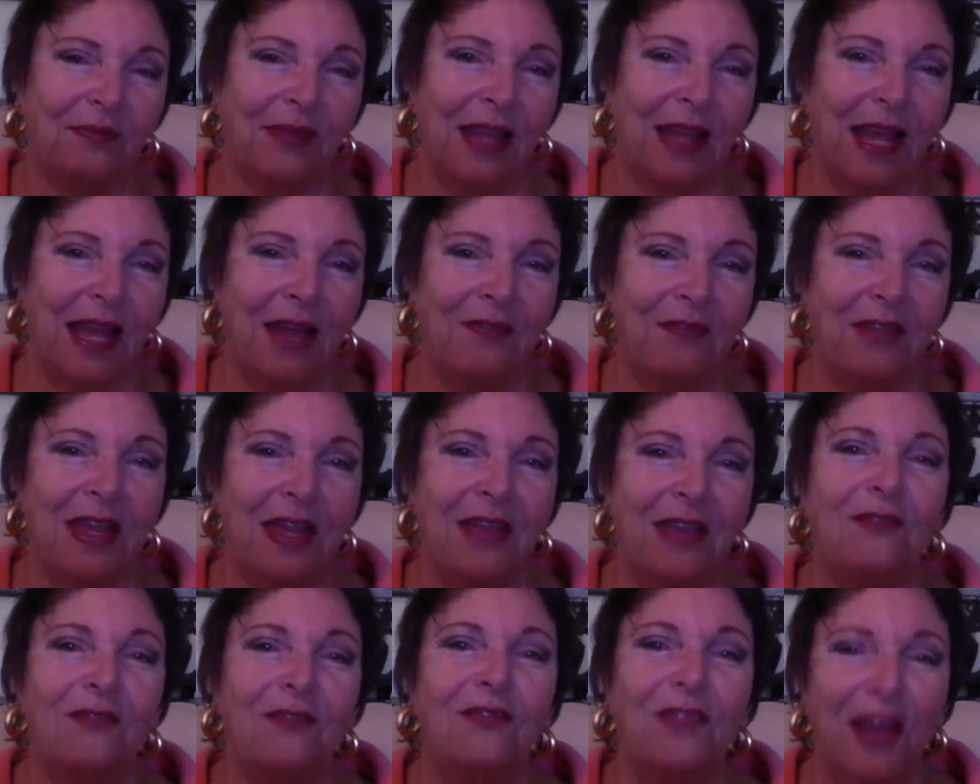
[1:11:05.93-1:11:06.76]
Have
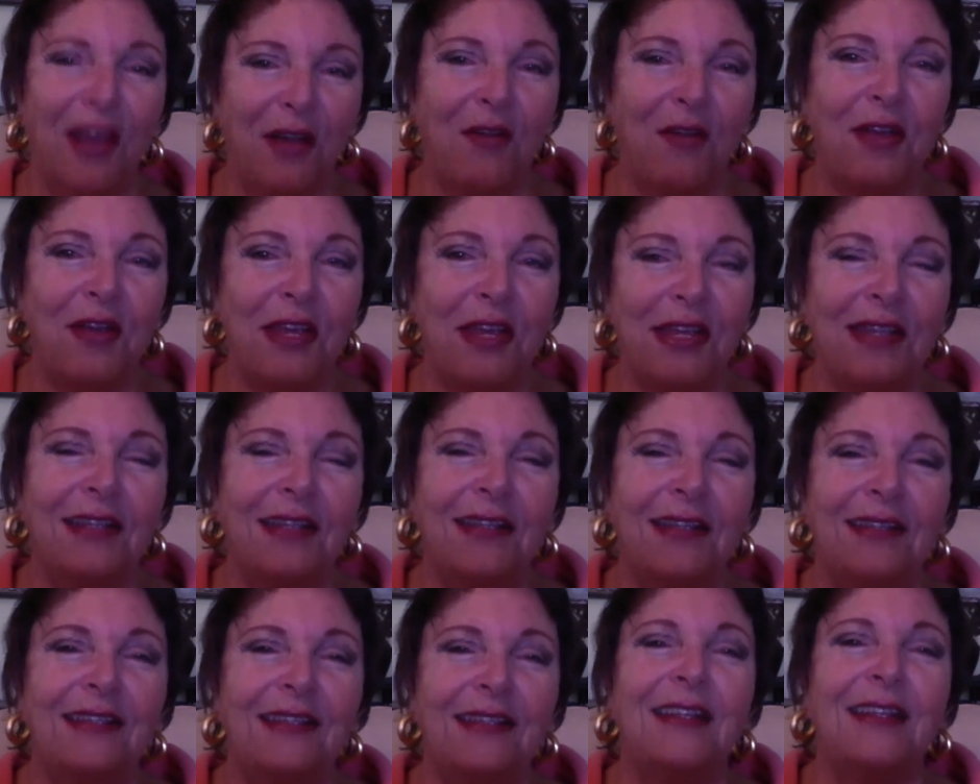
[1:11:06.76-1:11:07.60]
a very,
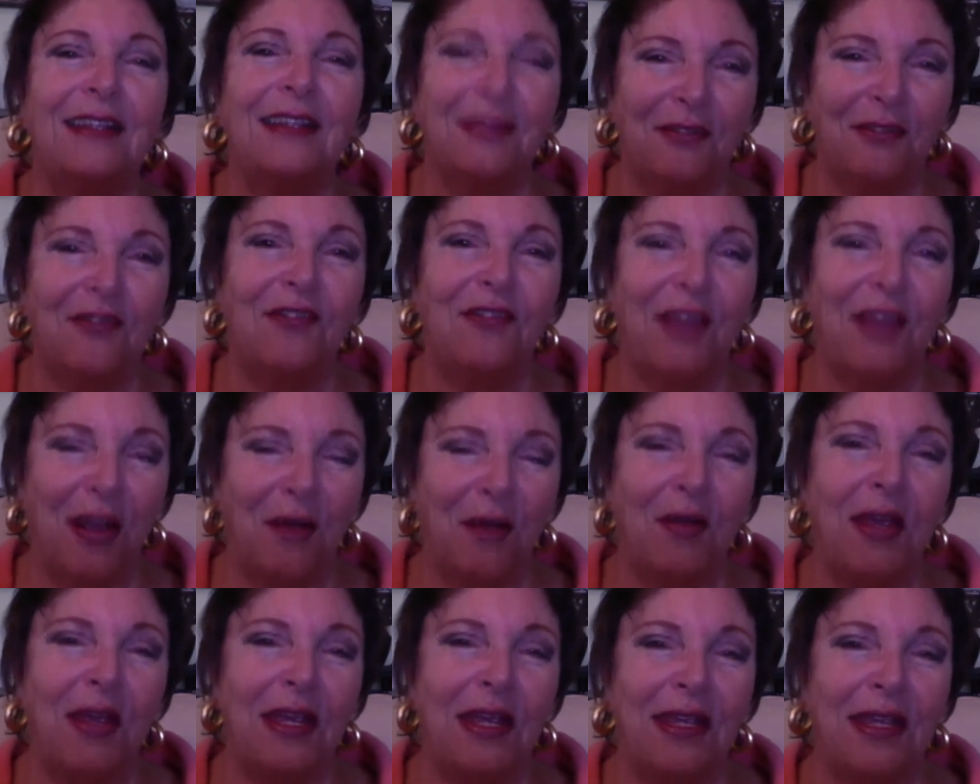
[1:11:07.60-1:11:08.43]

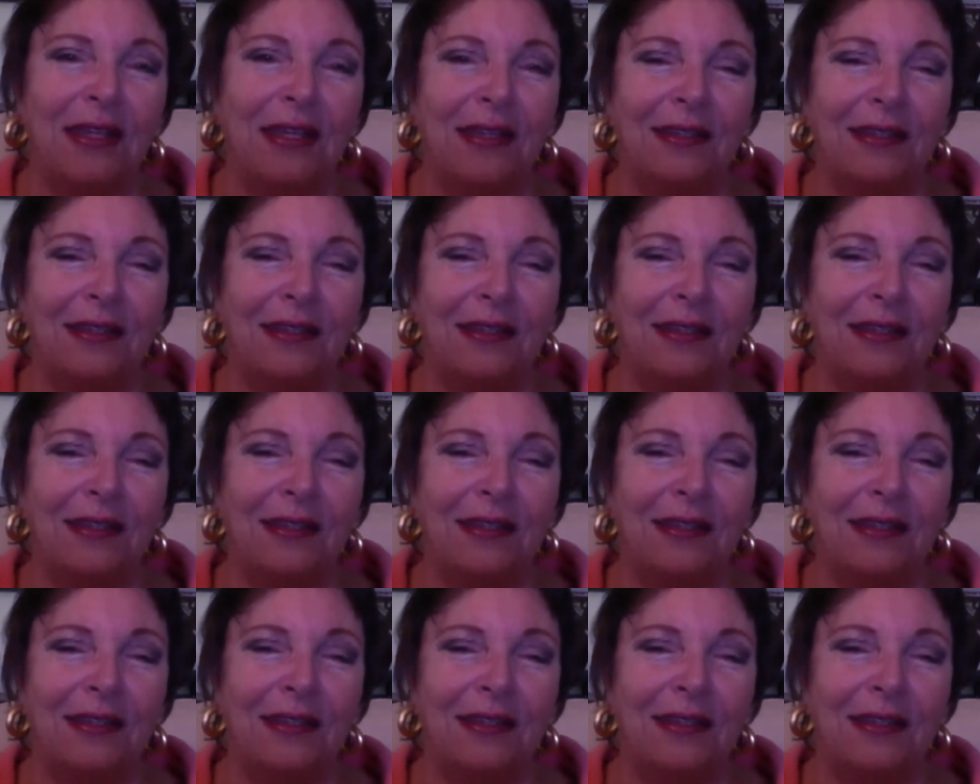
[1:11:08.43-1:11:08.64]
very,